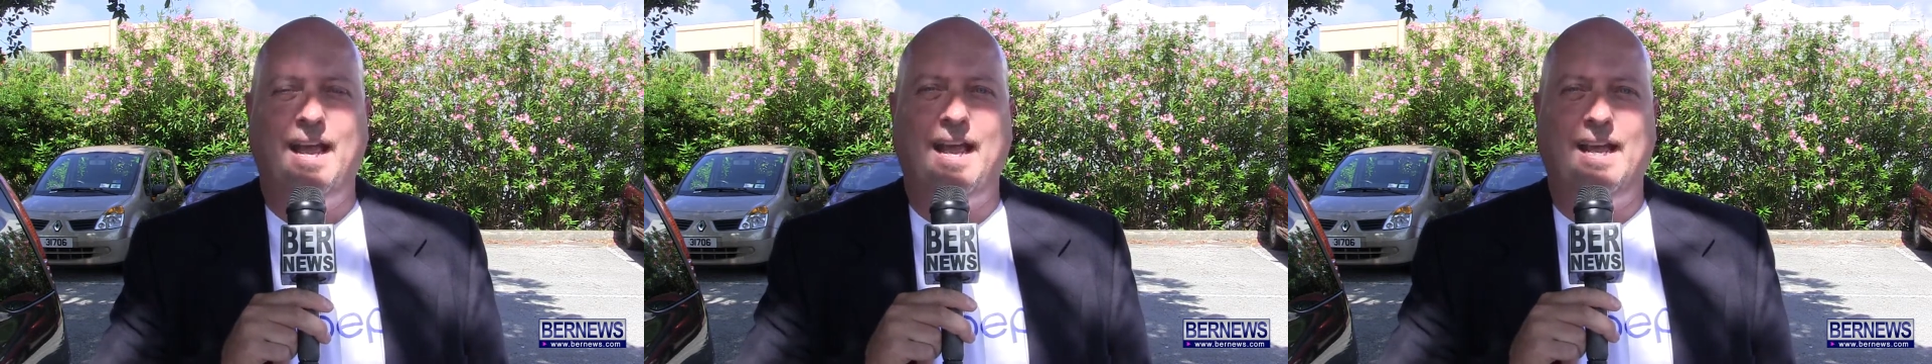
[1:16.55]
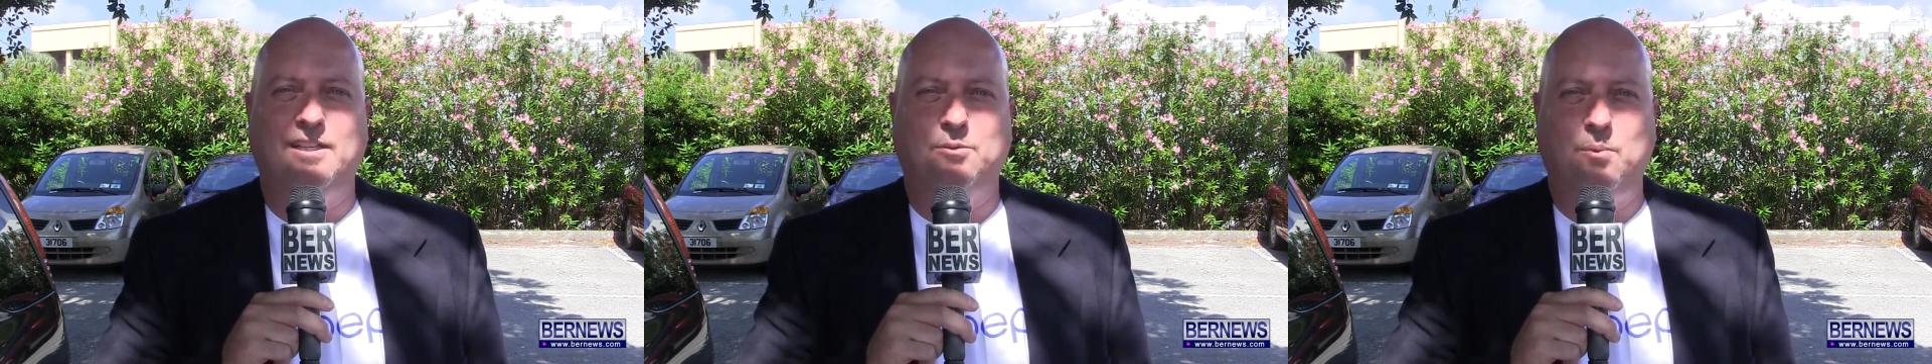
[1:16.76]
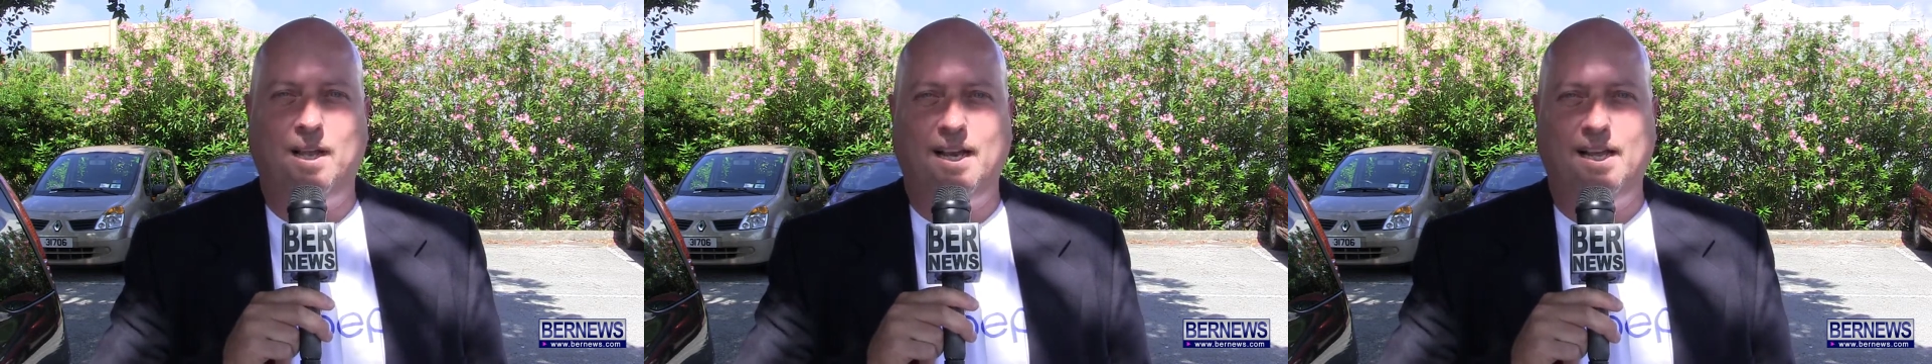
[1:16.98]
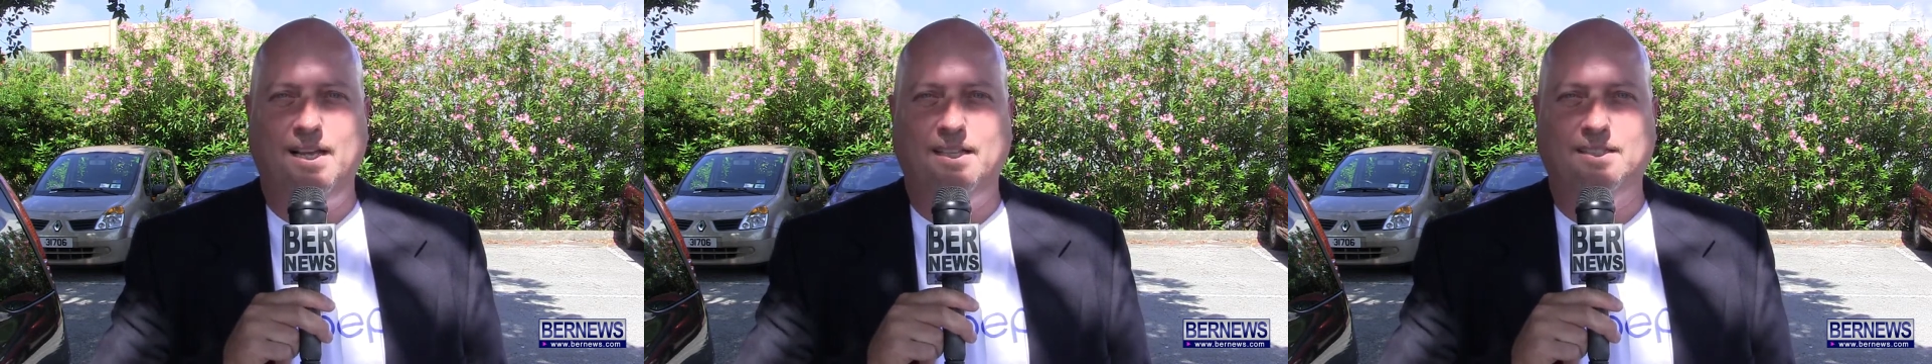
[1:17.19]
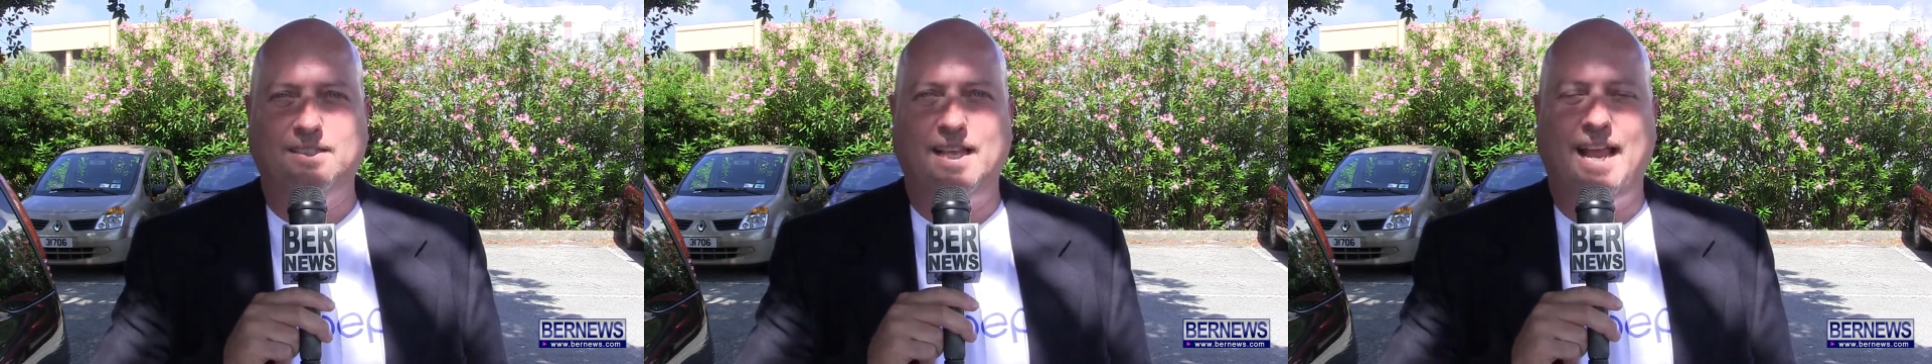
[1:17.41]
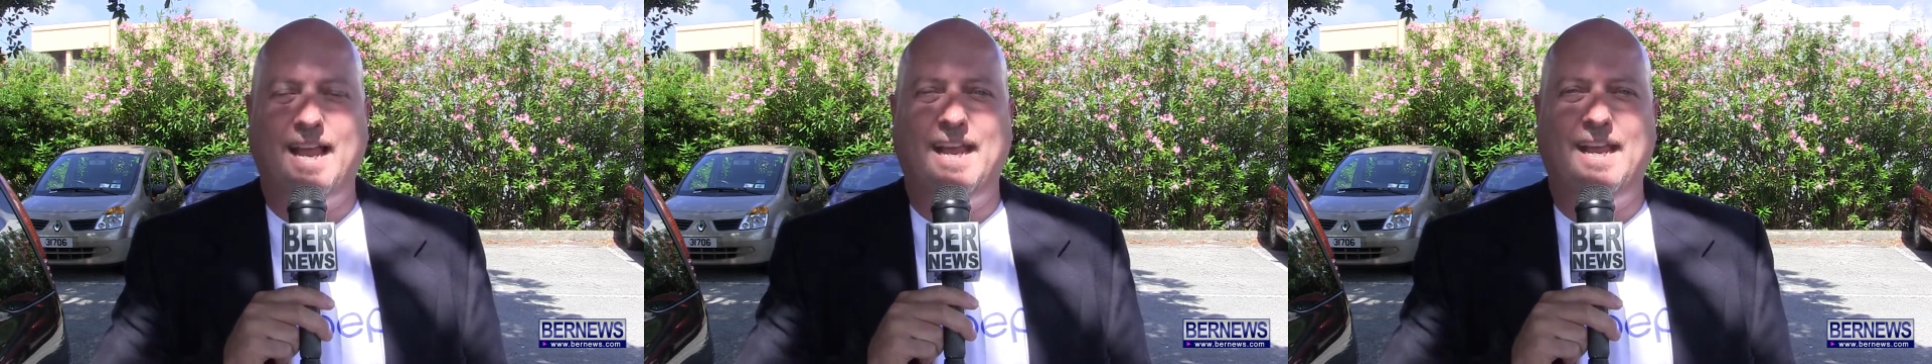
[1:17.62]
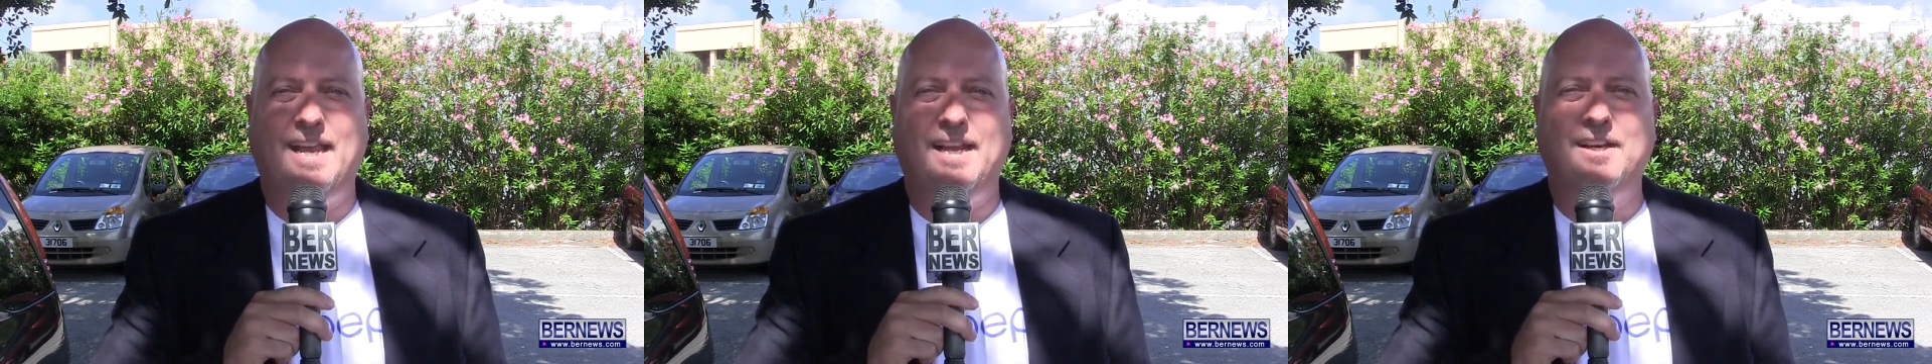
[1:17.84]
as well as
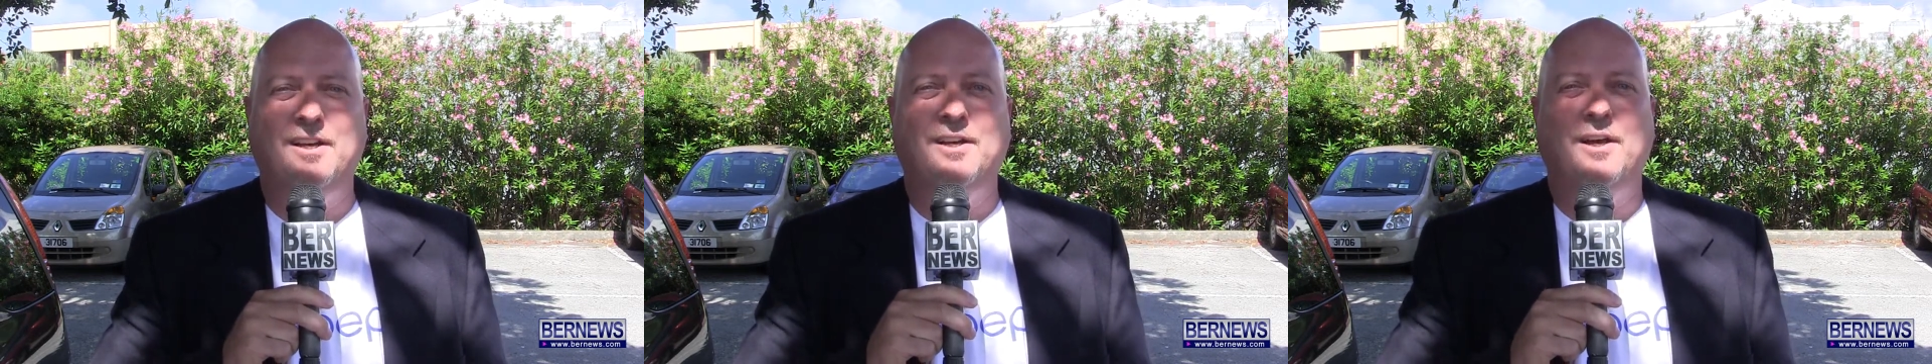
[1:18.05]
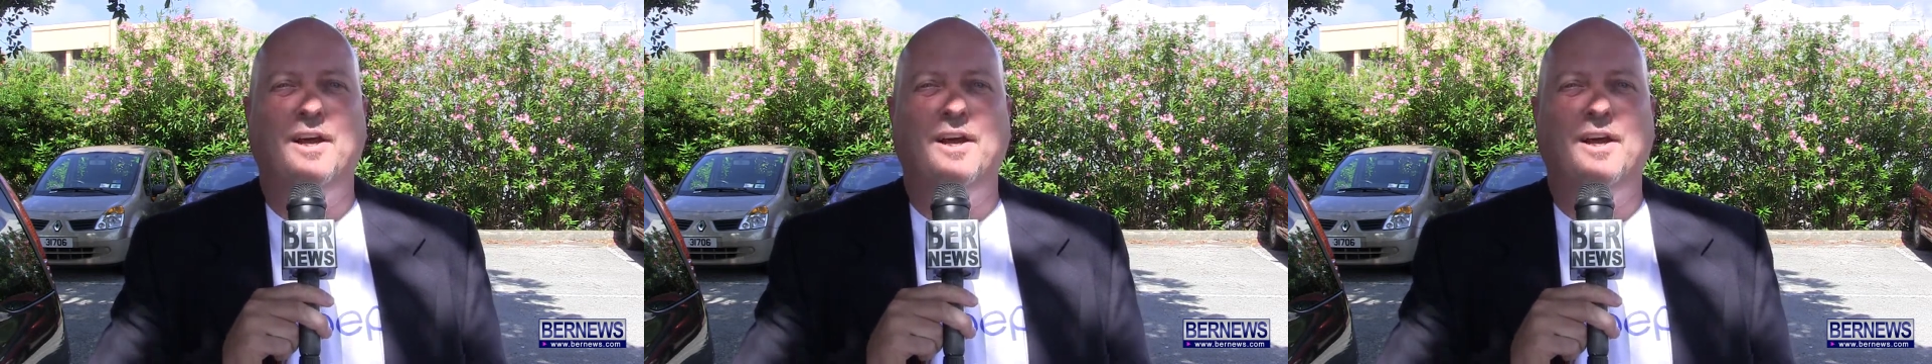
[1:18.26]
a